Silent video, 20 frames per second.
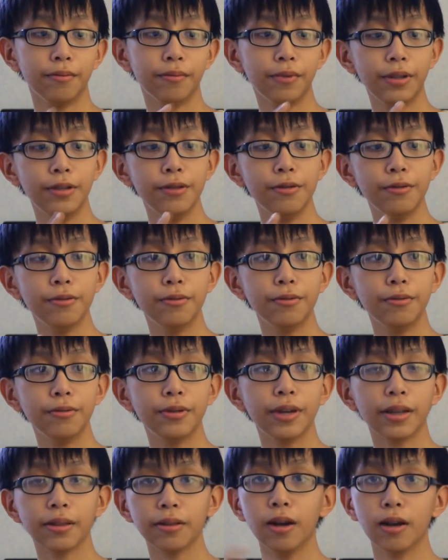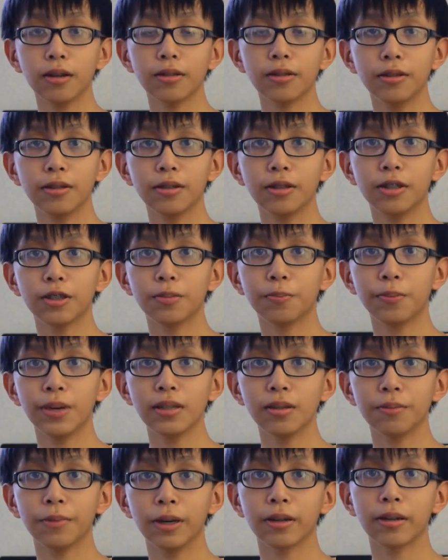when you get lost, you can just
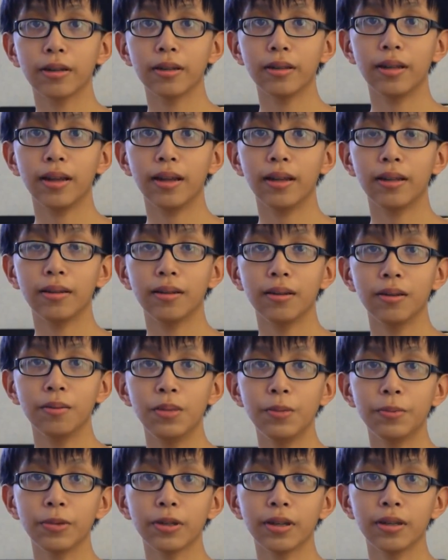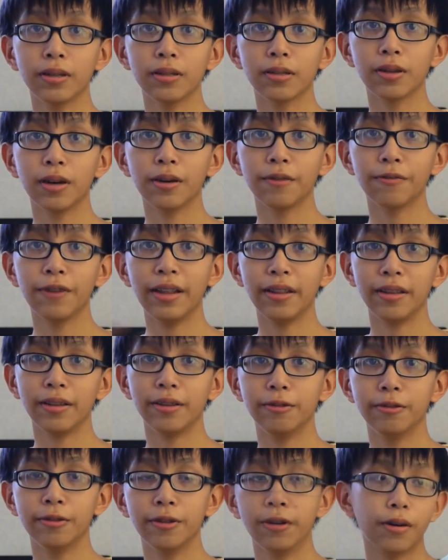press a button, then people can start
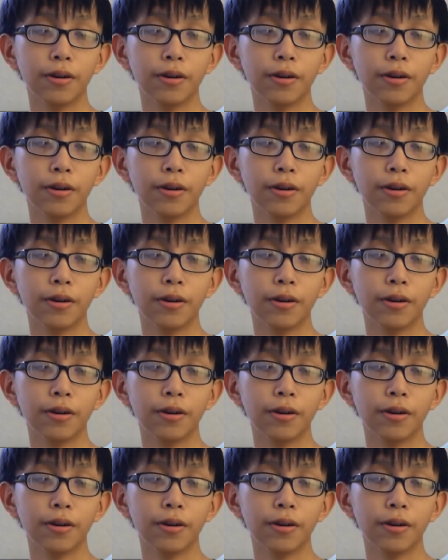finding you.